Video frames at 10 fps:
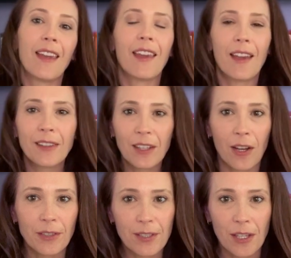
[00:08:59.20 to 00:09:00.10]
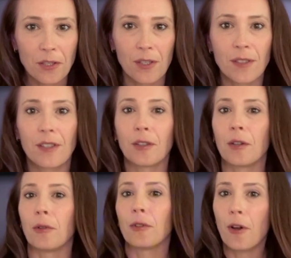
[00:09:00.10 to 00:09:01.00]
and the conversations that
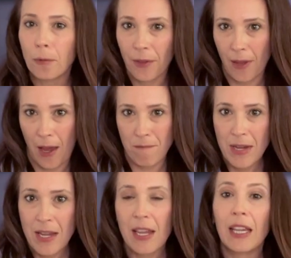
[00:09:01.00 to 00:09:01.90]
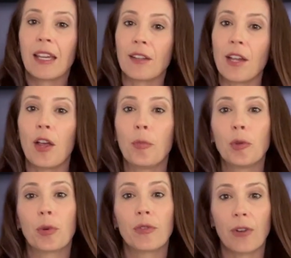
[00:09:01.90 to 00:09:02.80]
go along with them can help
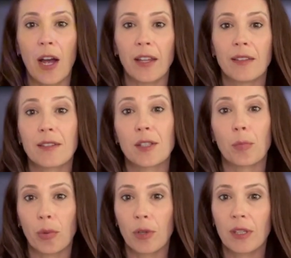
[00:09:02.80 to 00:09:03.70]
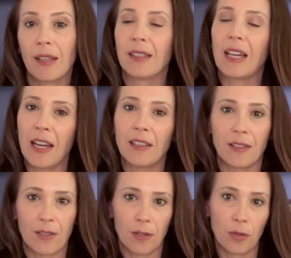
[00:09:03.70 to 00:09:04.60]
you provide the support and
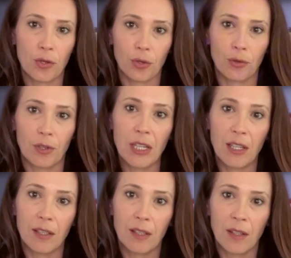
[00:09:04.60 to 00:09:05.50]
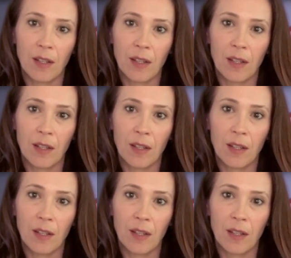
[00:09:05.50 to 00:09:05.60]
guidance your children need.